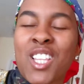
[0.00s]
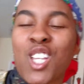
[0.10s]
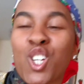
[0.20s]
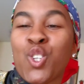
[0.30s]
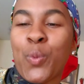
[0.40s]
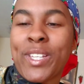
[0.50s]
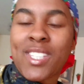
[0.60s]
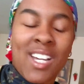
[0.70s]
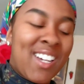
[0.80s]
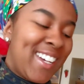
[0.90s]
not
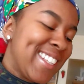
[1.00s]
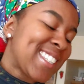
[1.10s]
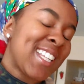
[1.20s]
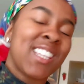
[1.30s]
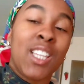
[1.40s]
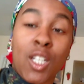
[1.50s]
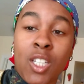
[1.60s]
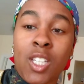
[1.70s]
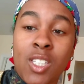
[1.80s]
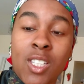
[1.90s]
languisa, it's
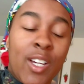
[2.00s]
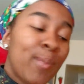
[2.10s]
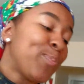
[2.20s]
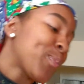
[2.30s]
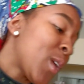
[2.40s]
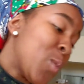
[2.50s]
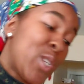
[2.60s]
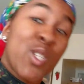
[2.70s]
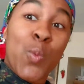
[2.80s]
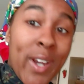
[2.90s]
languisa,
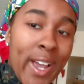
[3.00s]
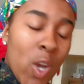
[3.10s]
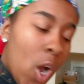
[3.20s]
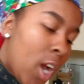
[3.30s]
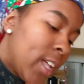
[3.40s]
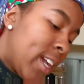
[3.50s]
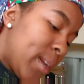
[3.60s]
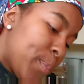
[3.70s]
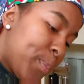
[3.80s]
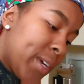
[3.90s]
which is what I call
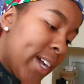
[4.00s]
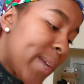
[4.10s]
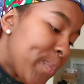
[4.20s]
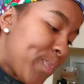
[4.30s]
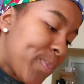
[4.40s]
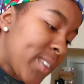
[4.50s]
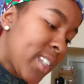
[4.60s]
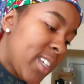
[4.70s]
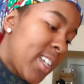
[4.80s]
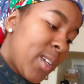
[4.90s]
it, but
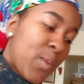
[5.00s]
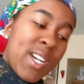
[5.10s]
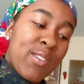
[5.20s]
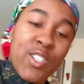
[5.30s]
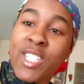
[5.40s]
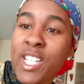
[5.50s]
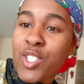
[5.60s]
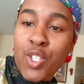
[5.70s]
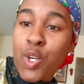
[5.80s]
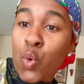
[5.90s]
whatever. It
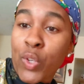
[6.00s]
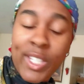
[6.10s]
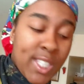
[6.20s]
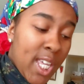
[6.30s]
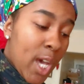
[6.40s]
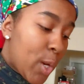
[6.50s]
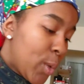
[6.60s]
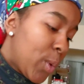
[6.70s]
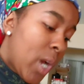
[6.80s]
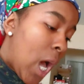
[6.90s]
says
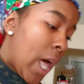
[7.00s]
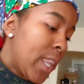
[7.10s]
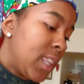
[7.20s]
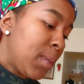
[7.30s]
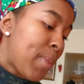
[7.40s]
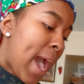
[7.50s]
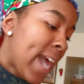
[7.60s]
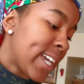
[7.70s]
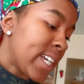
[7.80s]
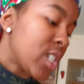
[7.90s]
chorizo on the
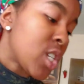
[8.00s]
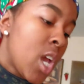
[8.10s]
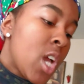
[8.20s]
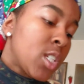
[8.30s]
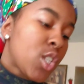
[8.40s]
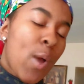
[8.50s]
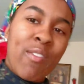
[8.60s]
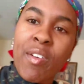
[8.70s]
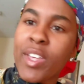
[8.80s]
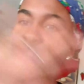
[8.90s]
package. So
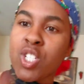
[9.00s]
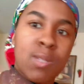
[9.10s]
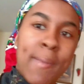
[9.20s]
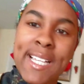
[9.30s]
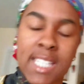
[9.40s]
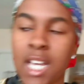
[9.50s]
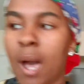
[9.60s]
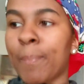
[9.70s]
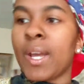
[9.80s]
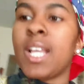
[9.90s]
everything's just
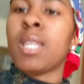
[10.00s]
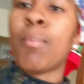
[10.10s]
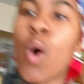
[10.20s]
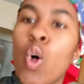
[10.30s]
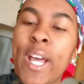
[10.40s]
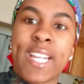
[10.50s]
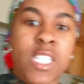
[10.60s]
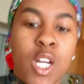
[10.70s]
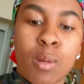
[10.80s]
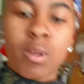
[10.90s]
mixing up in the bowl, and
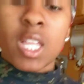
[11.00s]
it's going to